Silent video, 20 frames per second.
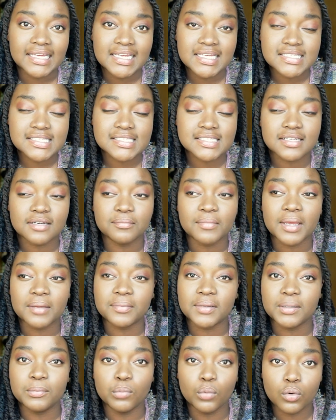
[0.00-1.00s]
least,
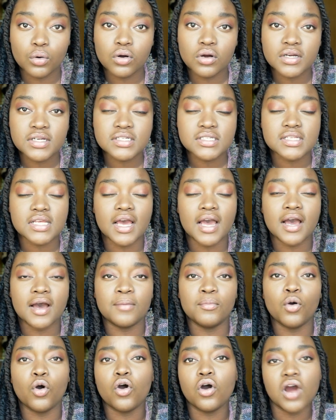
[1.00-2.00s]
maybe more,
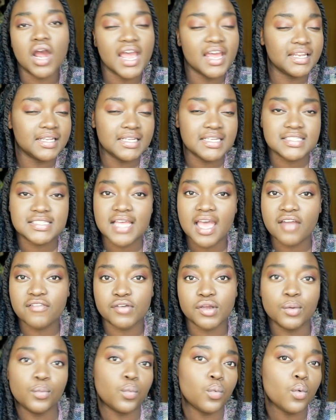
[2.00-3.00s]
or at least
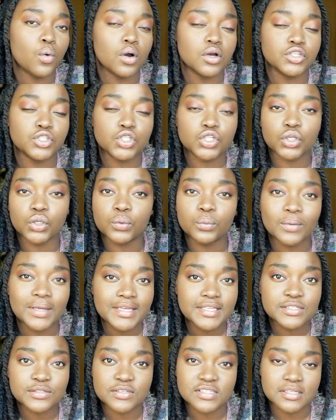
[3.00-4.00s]
every 2
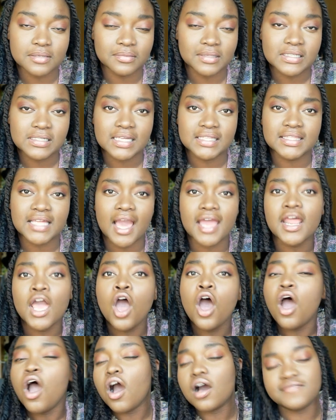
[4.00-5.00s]
weeks or something like
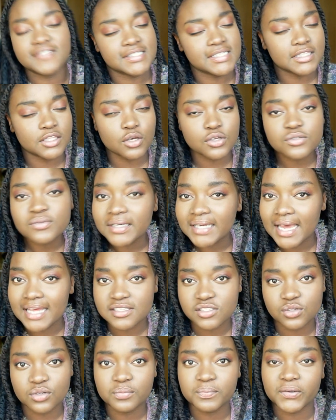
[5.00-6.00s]
that. Obviously those were
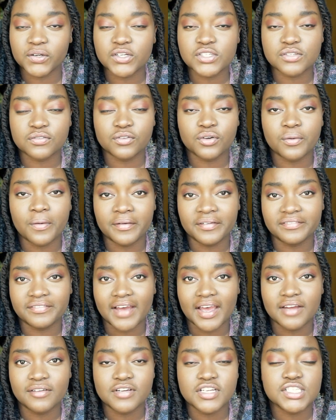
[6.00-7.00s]
cancelled because of
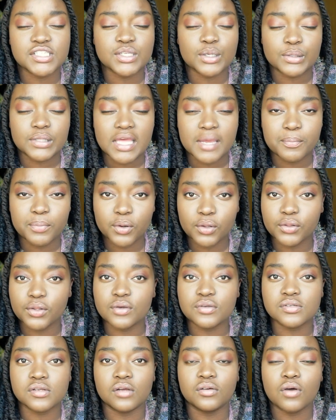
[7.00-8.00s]
coronavirus, so they
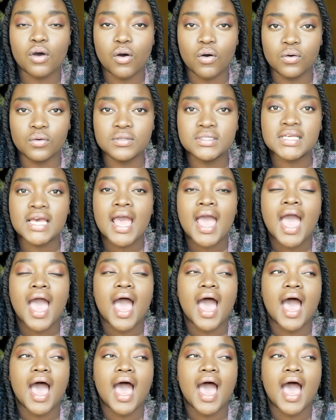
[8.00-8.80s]
put those on hold,